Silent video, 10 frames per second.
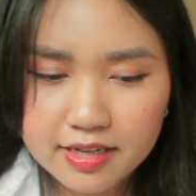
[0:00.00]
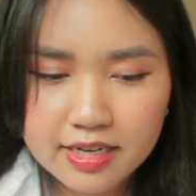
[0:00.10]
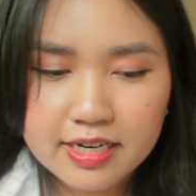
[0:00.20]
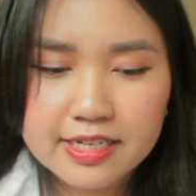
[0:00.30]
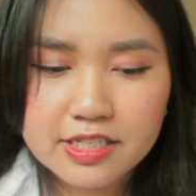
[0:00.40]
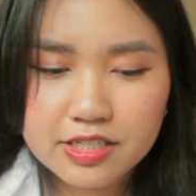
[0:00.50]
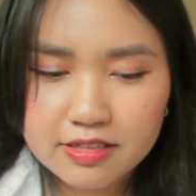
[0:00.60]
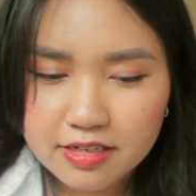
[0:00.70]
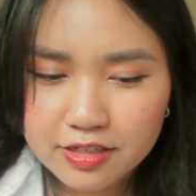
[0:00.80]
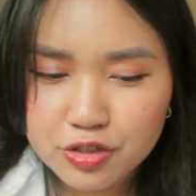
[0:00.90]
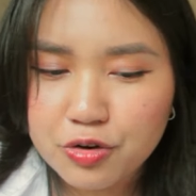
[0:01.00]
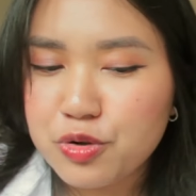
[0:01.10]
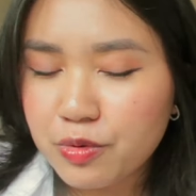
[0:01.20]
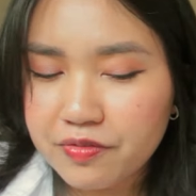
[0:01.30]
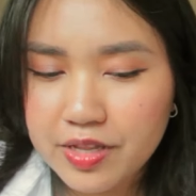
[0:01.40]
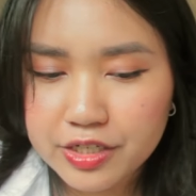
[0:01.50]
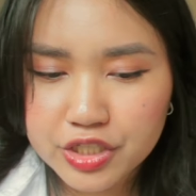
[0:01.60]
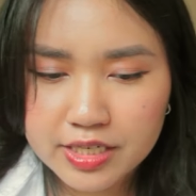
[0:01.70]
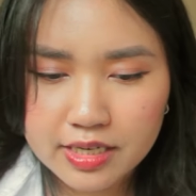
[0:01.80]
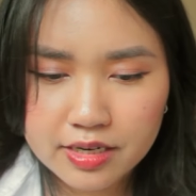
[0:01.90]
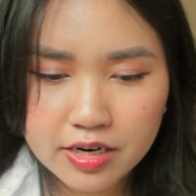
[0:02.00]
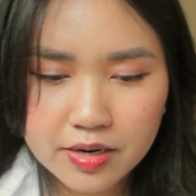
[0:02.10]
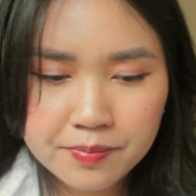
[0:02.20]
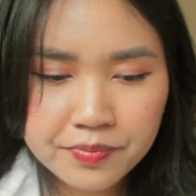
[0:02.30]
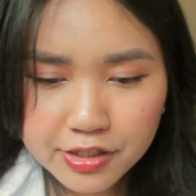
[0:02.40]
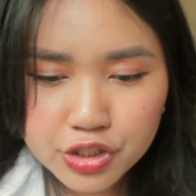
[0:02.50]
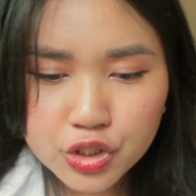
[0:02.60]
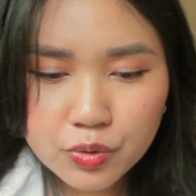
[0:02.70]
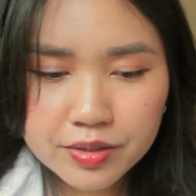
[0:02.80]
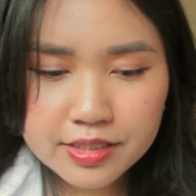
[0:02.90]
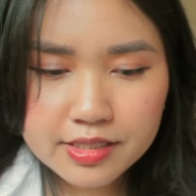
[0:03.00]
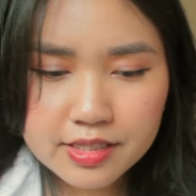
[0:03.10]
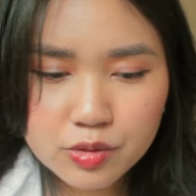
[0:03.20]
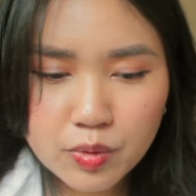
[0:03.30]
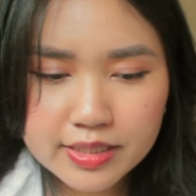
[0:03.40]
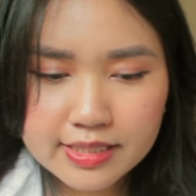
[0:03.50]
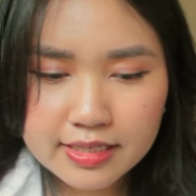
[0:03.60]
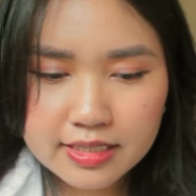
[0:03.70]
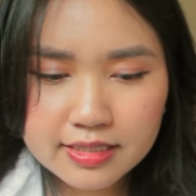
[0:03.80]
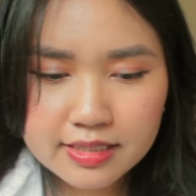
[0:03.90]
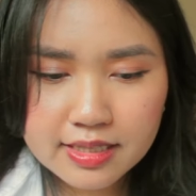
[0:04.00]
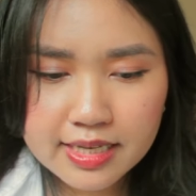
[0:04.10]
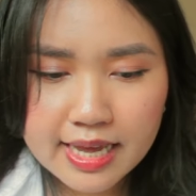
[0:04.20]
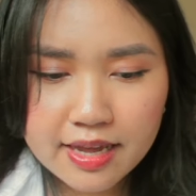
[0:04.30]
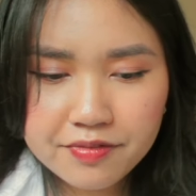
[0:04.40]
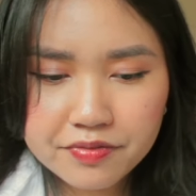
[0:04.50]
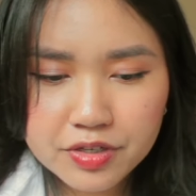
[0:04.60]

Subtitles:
an internal reflection here, I just shortened it to this one sentence. The cave of